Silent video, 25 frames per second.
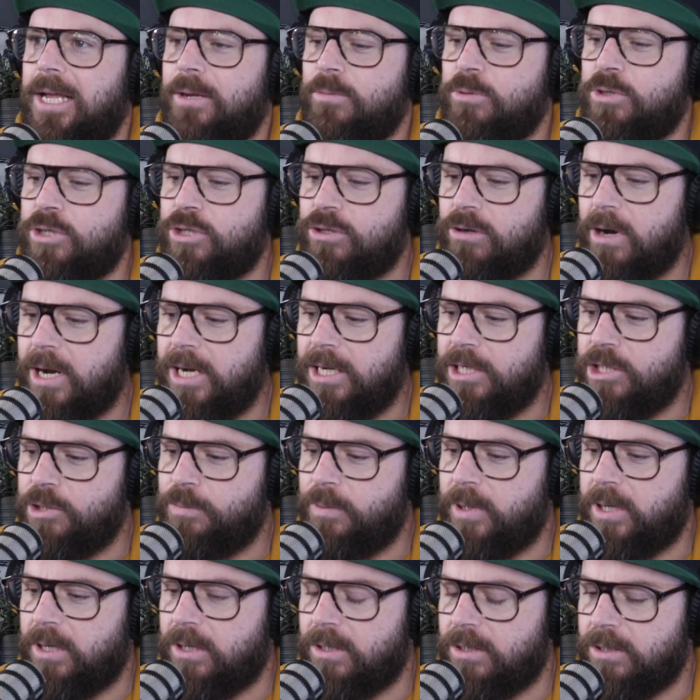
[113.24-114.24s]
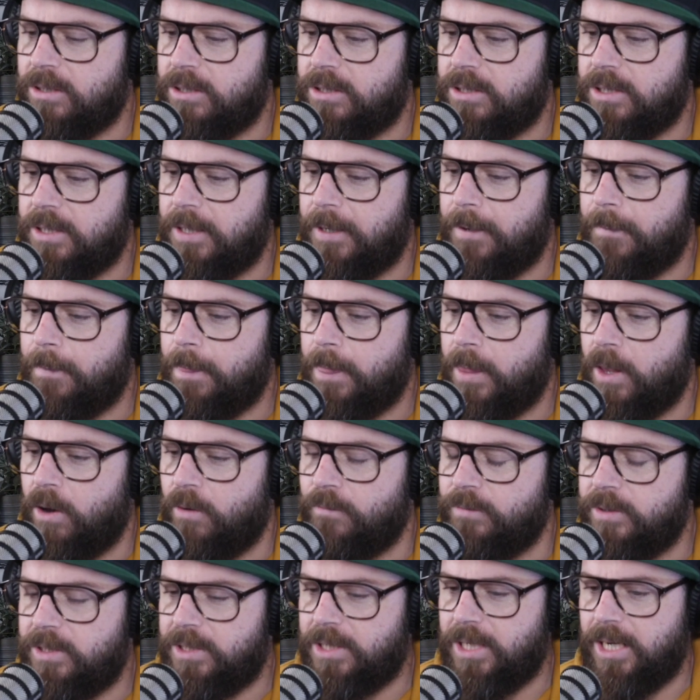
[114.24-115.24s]
strange because
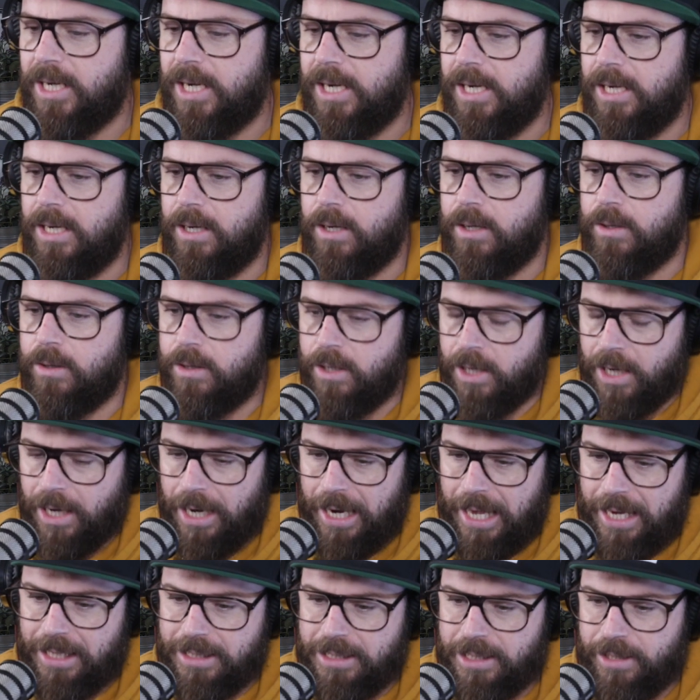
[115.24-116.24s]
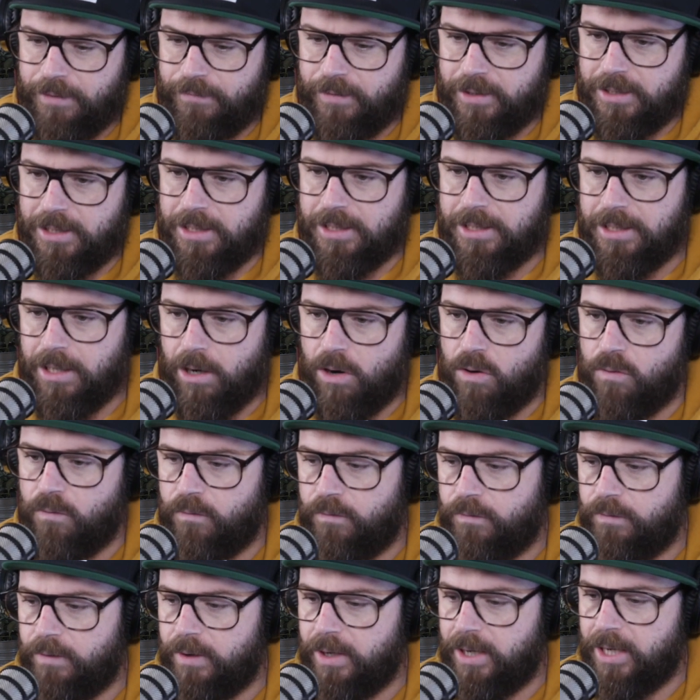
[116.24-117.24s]
obviously the collective as
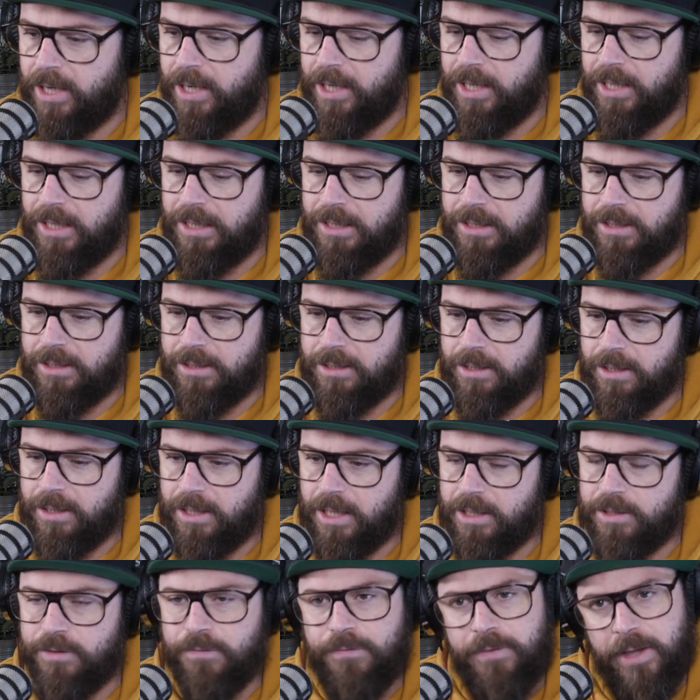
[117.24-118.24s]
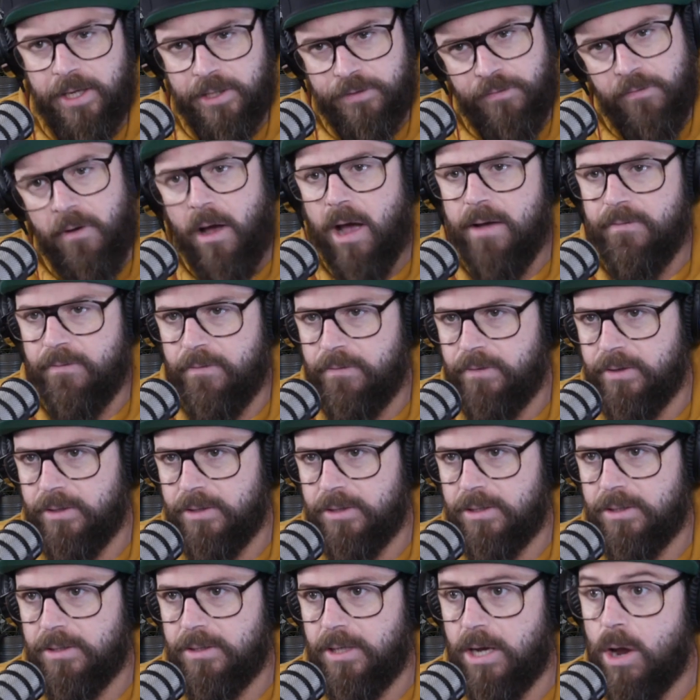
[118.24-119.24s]
itself is there's five of
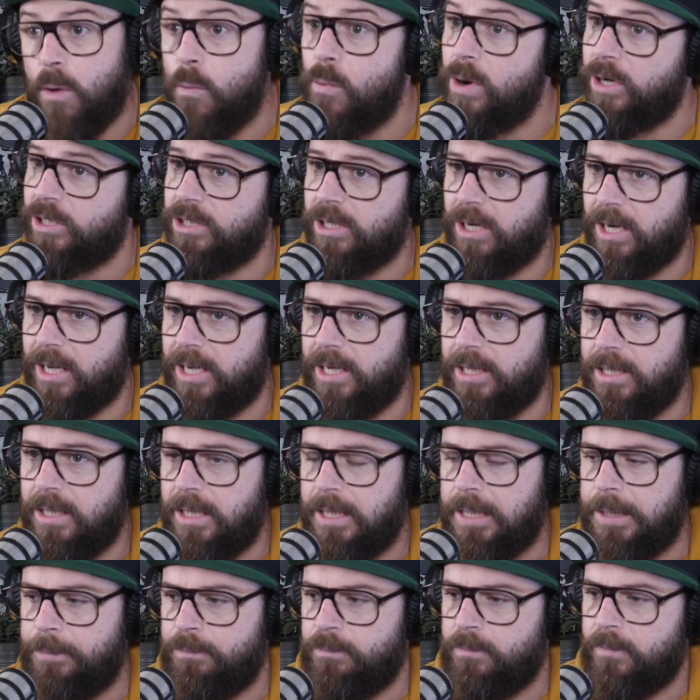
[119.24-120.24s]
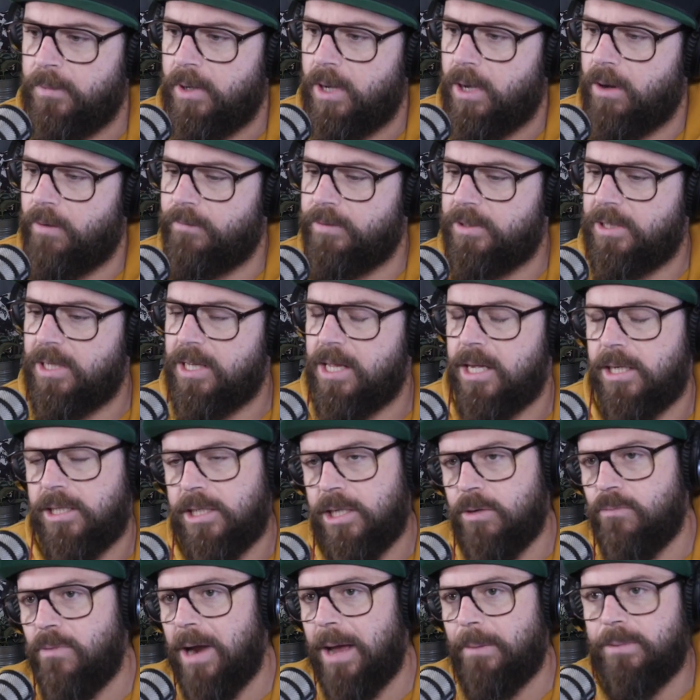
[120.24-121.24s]
us originally. Obviously there's
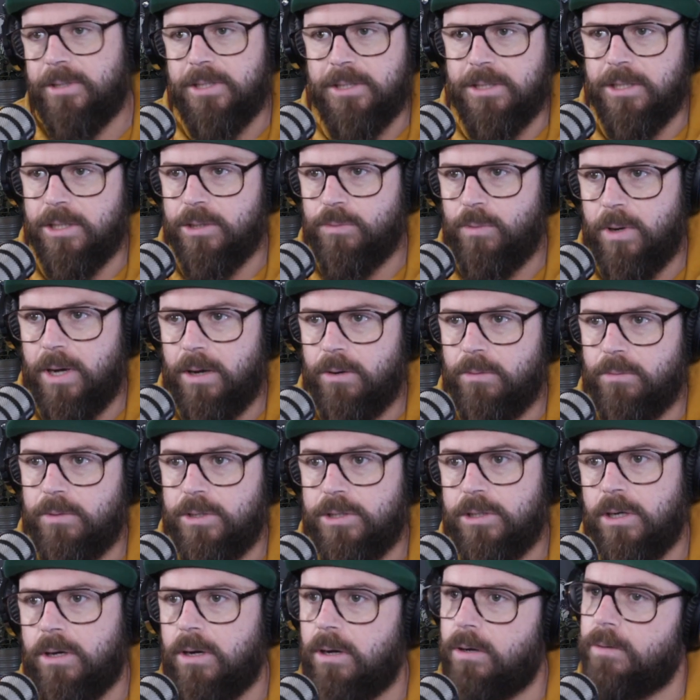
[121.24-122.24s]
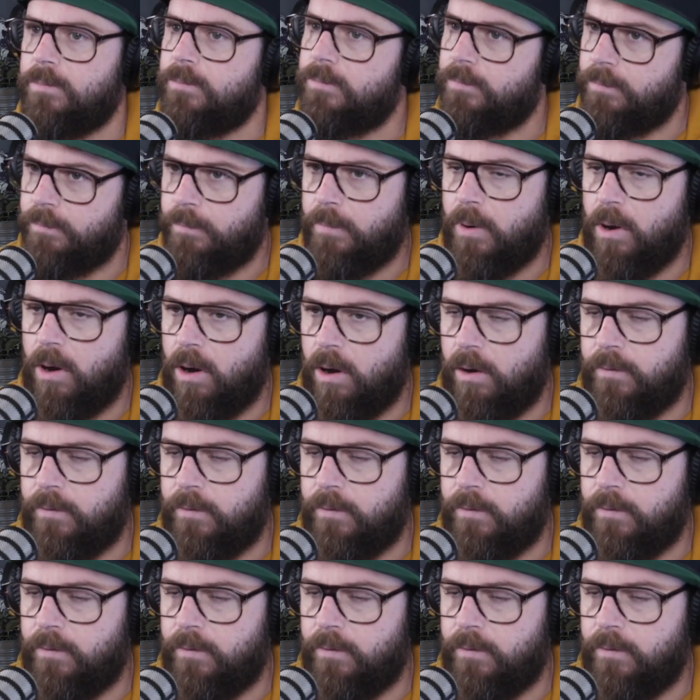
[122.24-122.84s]
the Raptors as well, which are part